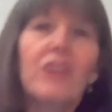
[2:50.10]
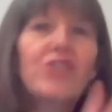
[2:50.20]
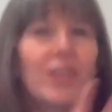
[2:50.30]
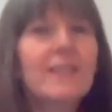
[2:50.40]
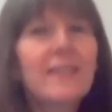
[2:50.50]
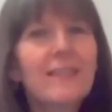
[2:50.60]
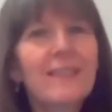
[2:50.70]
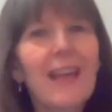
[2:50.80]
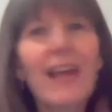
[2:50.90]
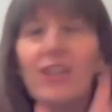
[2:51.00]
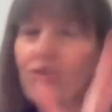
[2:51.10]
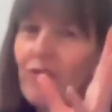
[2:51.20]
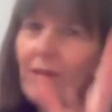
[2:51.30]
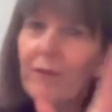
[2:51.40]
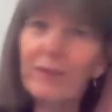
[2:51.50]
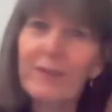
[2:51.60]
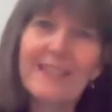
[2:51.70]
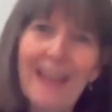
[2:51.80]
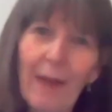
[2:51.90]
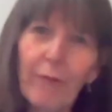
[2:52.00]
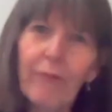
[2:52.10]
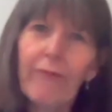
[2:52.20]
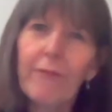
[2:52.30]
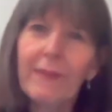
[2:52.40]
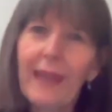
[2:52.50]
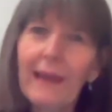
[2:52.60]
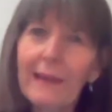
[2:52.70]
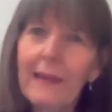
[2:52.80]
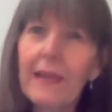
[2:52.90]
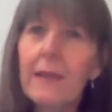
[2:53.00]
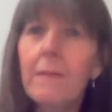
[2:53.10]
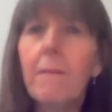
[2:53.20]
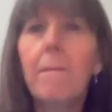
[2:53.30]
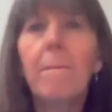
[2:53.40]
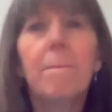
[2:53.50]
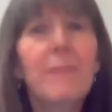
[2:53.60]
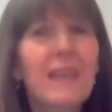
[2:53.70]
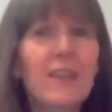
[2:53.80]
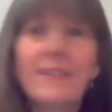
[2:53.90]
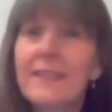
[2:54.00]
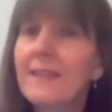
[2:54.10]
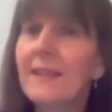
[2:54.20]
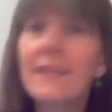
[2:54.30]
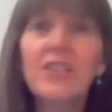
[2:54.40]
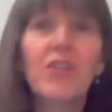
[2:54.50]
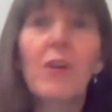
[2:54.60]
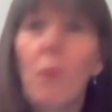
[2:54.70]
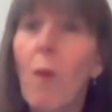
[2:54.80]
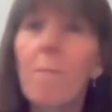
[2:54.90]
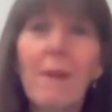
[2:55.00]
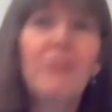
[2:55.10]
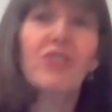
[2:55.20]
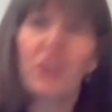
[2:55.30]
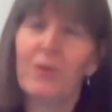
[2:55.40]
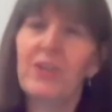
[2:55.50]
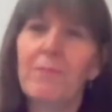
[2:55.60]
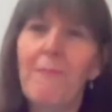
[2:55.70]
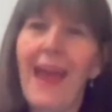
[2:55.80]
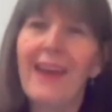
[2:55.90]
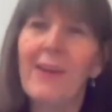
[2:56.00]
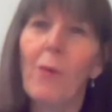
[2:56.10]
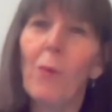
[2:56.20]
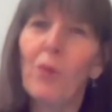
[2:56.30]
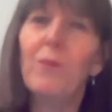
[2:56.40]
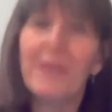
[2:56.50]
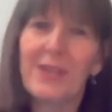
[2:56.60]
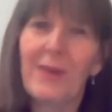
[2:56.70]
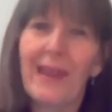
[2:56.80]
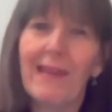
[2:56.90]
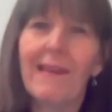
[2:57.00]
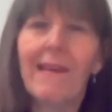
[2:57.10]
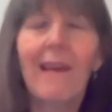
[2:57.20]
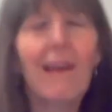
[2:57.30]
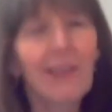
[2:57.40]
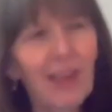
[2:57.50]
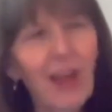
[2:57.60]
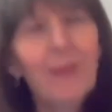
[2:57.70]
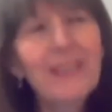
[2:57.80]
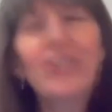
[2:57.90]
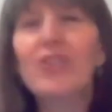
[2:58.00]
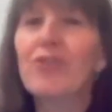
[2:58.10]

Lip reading: Jesus has travelled south from Galilee because he's doing what most Jewish men would be doing, coming to